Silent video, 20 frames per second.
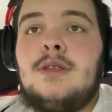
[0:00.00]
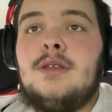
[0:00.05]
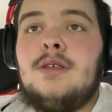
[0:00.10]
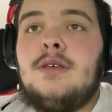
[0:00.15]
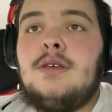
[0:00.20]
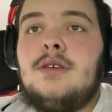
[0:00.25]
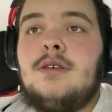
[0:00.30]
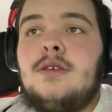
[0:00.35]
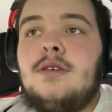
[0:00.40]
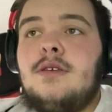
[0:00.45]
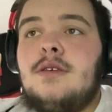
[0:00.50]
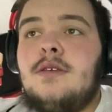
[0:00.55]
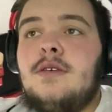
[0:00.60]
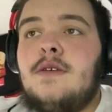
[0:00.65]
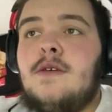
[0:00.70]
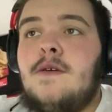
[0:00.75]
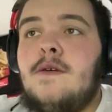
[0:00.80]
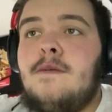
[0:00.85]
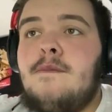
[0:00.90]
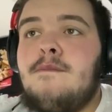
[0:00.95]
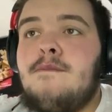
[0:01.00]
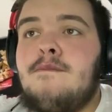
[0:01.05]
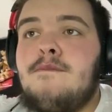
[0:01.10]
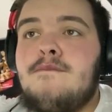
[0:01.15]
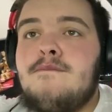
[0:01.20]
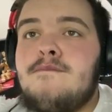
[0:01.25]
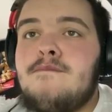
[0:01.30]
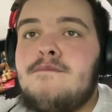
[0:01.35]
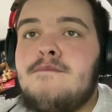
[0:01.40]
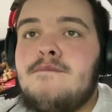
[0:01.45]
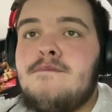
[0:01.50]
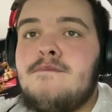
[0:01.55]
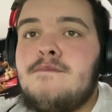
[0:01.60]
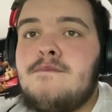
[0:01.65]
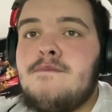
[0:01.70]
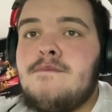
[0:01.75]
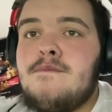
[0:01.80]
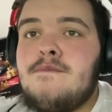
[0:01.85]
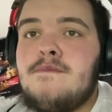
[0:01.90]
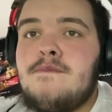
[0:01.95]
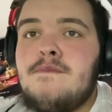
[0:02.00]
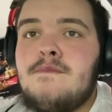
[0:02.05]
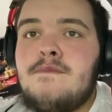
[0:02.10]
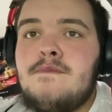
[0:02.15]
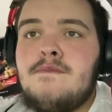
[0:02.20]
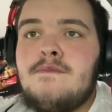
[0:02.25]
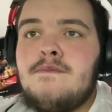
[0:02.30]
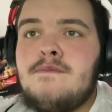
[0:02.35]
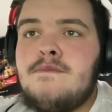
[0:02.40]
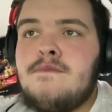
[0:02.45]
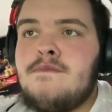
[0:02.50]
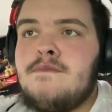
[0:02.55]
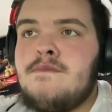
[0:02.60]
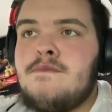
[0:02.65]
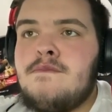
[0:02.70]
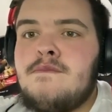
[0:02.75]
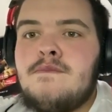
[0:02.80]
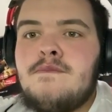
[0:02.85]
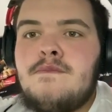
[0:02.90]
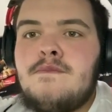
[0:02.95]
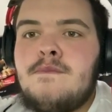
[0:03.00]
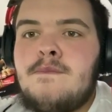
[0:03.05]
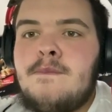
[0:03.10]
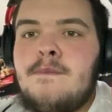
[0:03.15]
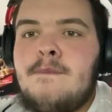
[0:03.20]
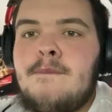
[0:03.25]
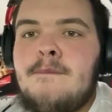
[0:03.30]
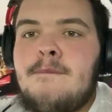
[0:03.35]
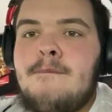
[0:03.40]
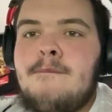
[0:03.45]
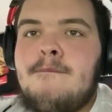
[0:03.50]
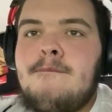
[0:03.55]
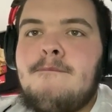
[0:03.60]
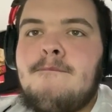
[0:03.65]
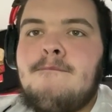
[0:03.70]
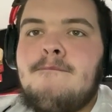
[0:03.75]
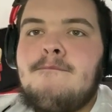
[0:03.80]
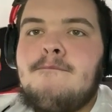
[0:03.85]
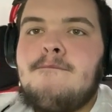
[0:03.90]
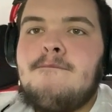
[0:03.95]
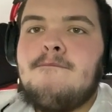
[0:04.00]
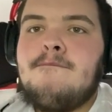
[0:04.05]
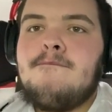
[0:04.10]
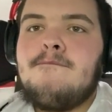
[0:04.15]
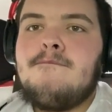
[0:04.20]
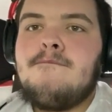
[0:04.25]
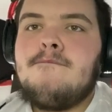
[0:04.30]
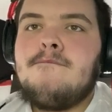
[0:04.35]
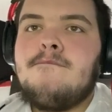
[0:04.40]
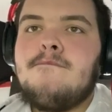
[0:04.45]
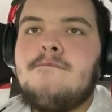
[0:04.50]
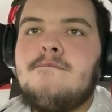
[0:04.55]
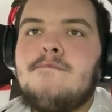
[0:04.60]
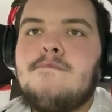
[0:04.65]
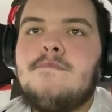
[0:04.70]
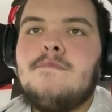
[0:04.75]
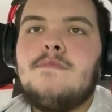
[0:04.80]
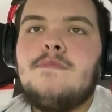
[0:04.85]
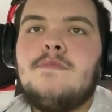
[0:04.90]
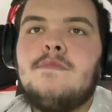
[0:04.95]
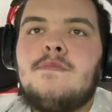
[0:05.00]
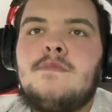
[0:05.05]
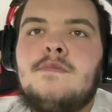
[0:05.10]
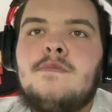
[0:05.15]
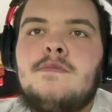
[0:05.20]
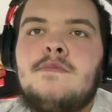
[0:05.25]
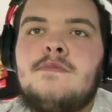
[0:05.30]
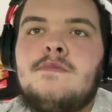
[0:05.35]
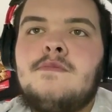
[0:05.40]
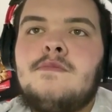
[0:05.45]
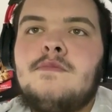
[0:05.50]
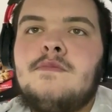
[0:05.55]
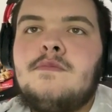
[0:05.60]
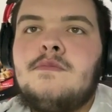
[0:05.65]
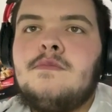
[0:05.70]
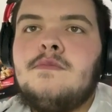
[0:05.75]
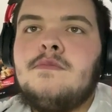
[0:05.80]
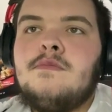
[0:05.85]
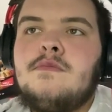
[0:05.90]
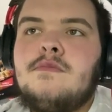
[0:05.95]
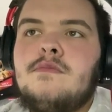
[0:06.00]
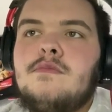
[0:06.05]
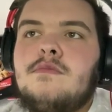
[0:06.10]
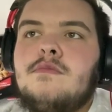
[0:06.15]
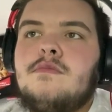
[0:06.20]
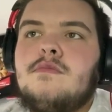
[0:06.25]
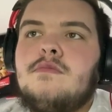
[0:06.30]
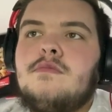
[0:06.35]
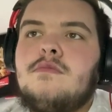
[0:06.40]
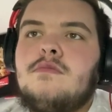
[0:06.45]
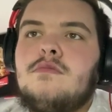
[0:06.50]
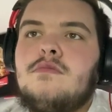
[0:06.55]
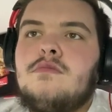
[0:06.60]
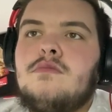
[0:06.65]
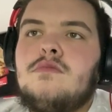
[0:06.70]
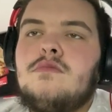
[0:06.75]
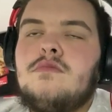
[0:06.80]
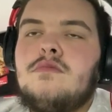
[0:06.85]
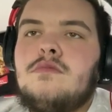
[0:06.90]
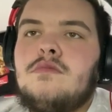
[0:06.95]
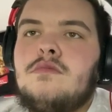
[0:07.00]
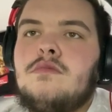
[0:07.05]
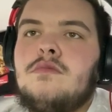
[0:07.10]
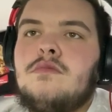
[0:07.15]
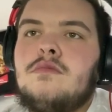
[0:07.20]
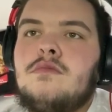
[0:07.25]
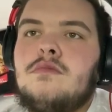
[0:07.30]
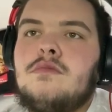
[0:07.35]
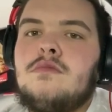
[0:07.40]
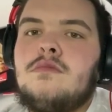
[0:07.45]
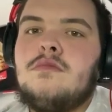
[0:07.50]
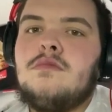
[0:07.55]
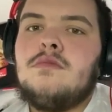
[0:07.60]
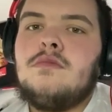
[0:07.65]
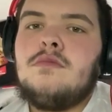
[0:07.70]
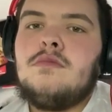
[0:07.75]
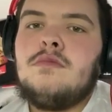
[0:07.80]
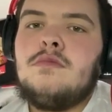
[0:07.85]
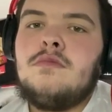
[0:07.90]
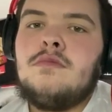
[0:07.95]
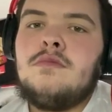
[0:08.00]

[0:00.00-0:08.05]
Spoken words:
[no speech]